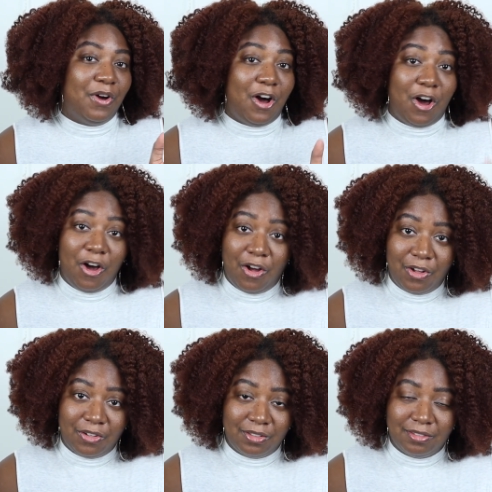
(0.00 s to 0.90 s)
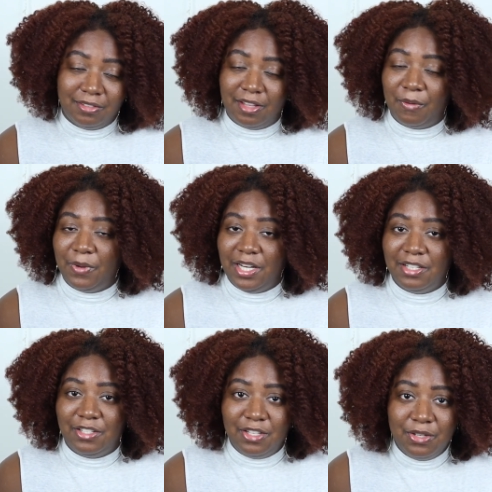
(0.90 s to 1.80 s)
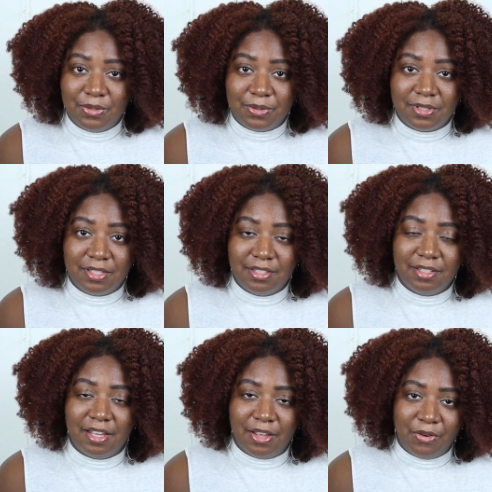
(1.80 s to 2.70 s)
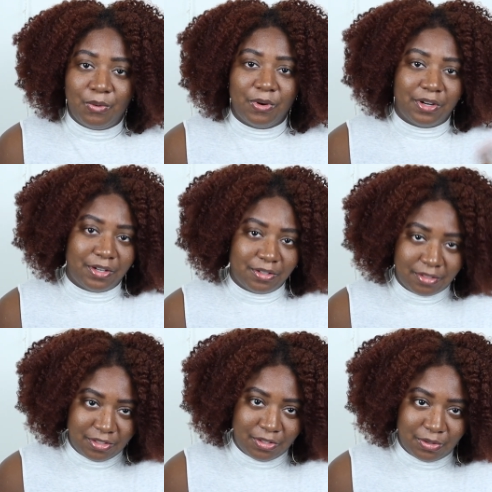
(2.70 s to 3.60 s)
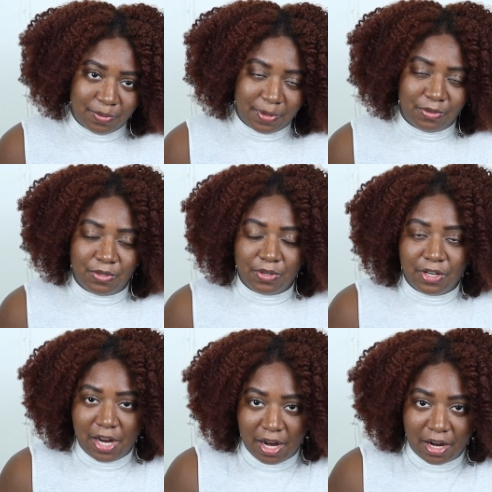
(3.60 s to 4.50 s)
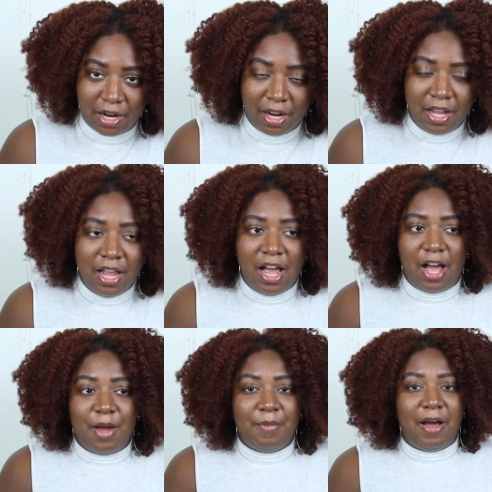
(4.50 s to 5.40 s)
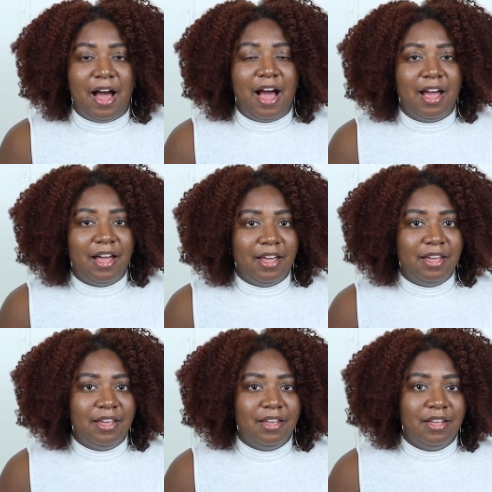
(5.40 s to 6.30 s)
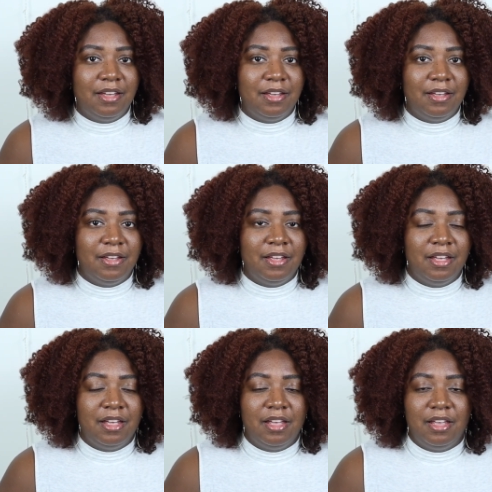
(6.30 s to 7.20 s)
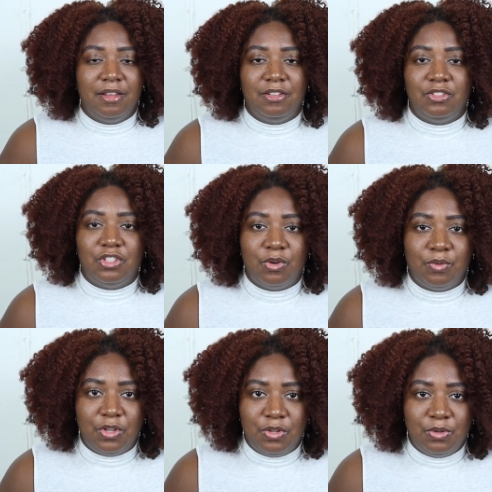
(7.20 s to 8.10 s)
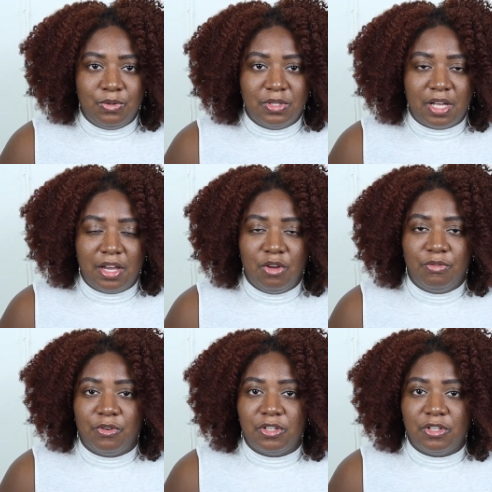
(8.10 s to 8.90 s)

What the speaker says: all that we need to use in order to do your hair. I don't use, I know for a